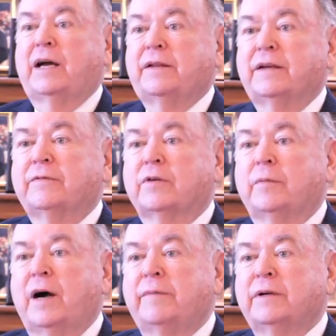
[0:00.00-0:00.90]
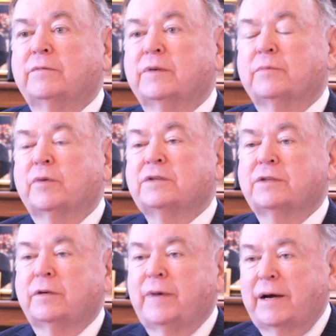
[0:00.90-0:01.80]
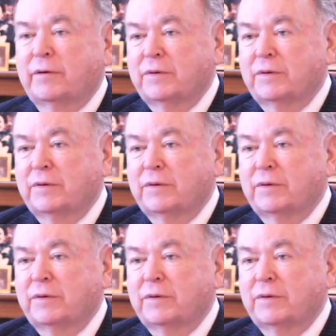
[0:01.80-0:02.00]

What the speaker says: I think for a moment with President Obama,